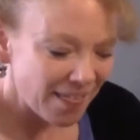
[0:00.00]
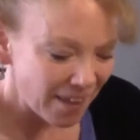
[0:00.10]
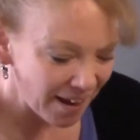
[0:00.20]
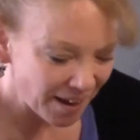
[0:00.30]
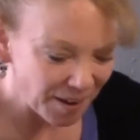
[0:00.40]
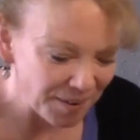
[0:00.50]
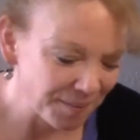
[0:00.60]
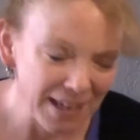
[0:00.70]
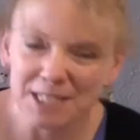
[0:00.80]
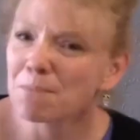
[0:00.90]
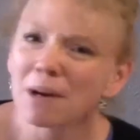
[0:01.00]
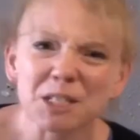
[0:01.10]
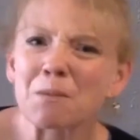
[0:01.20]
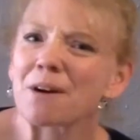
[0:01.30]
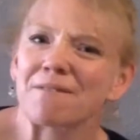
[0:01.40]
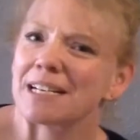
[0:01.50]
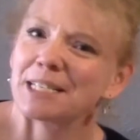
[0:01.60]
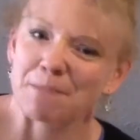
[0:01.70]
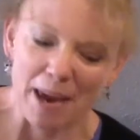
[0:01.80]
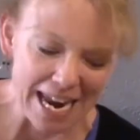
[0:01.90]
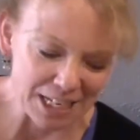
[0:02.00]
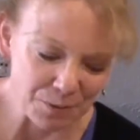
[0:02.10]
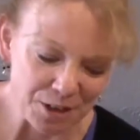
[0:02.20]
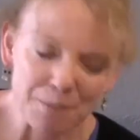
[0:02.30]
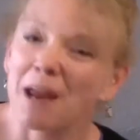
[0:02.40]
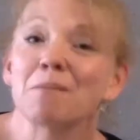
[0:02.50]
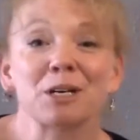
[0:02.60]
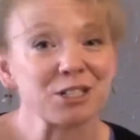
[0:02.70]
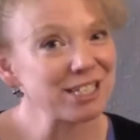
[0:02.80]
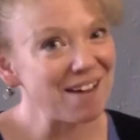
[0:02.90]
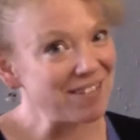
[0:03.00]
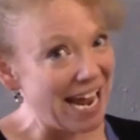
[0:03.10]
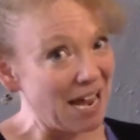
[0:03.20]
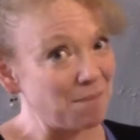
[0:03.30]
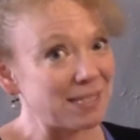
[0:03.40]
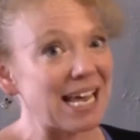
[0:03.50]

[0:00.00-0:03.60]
It's much more fun to paint when your paintbrushes have names.